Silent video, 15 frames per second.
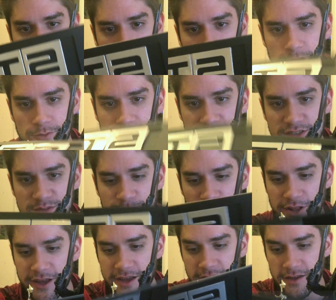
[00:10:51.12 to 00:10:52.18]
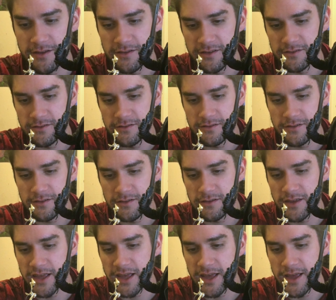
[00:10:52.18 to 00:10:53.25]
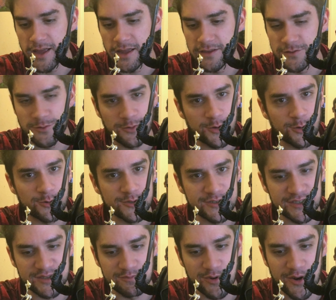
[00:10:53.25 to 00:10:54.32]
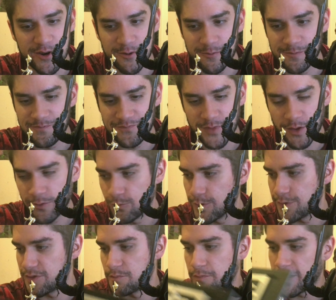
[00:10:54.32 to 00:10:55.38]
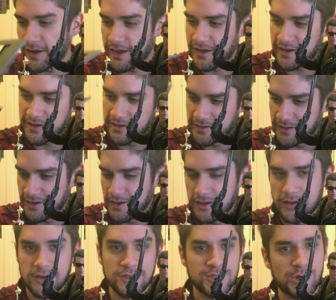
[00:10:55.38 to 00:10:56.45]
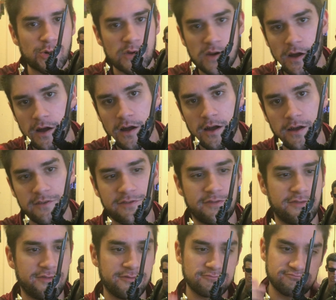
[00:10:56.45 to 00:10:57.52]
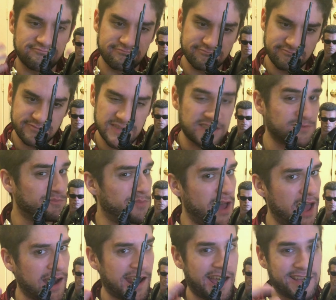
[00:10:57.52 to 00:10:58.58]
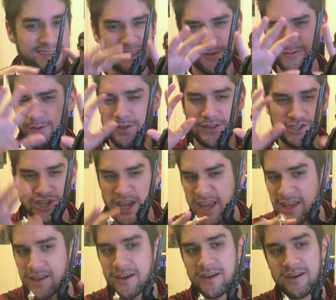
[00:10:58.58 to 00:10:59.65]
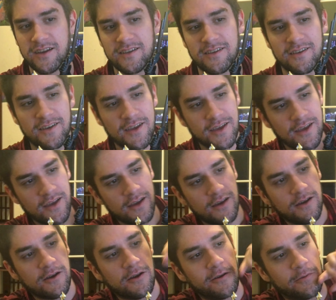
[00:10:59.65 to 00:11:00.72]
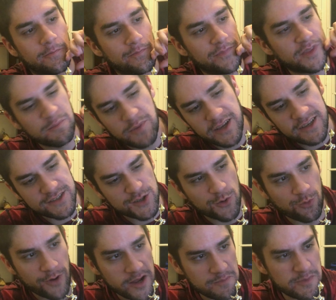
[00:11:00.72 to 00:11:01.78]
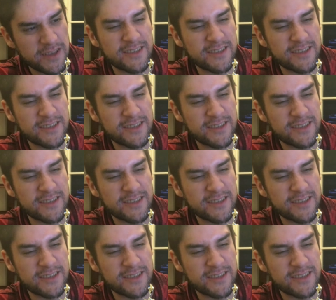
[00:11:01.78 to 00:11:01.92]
little display, and it's really cool to just put him with the bike, show it off. He's badass. He comes with a chain gun. The biggest gripe